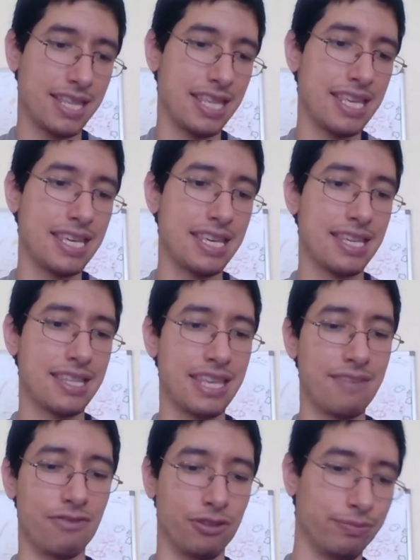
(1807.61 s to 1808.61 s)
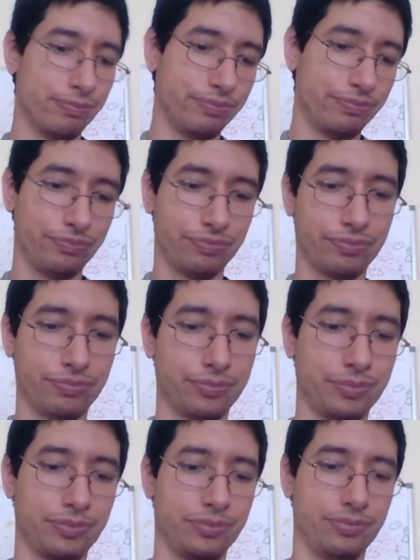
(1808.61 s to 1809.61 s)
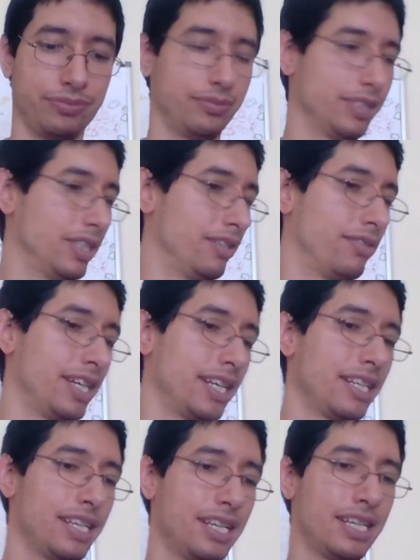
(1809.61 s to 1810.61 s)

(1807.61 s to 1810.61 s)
the feeble. All right.